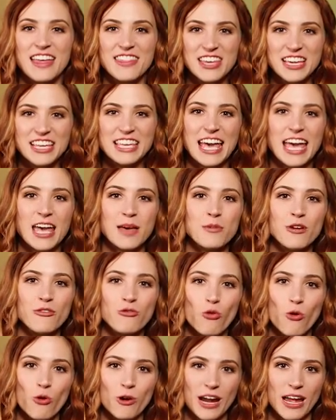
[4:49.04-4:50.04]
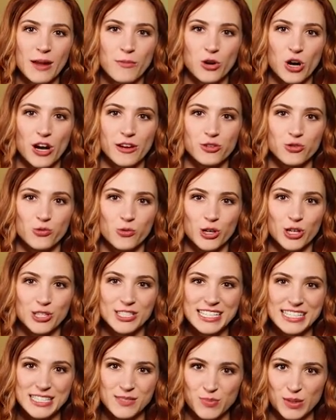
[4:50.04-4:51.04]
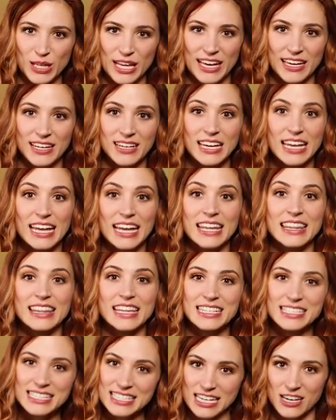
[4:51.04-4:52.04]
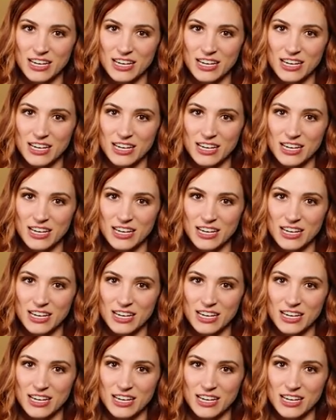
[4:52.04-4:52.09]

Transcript: The game of Warhammer Underworld is played in this